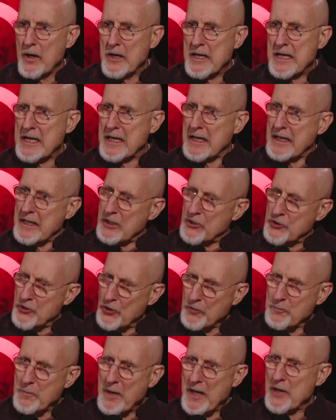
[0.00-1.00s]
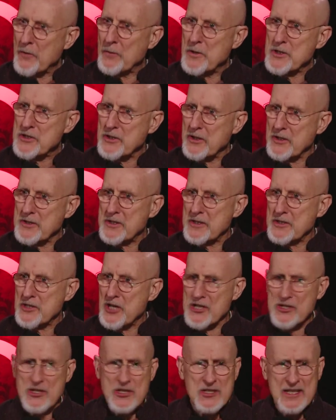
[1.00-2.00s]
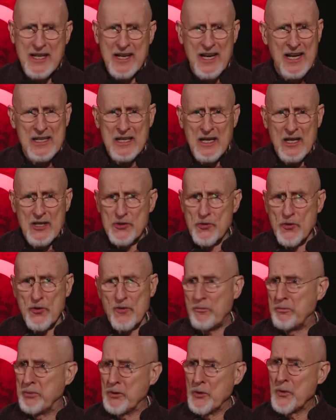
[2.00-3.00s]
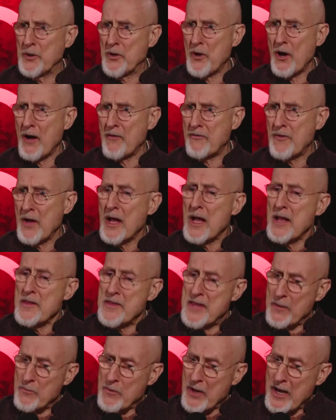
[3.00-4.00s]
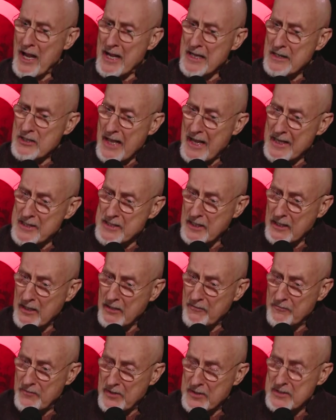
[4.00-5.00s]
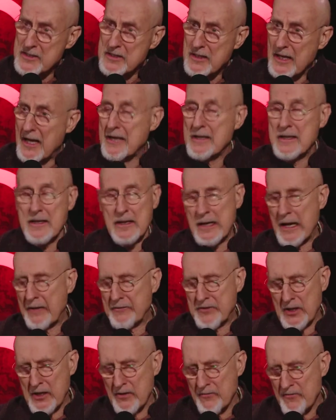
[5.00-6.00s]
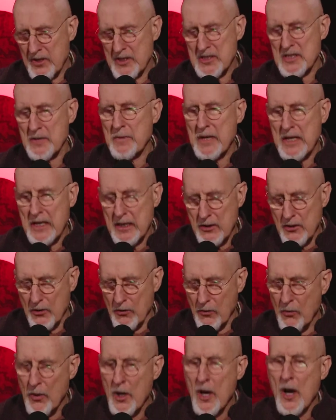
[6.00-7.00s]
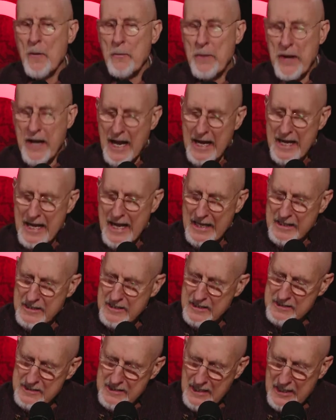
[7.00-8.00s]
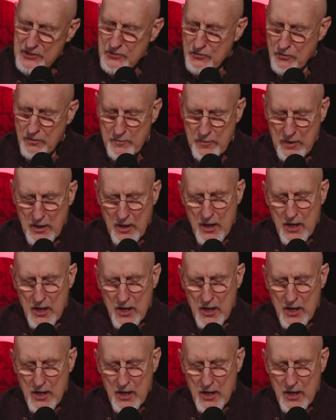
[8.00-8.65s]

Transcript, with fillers: He took my original suggestions and I sort of blew it off. Then when I had to convince, I didn't have to convince him, he knew, but I had to say to him,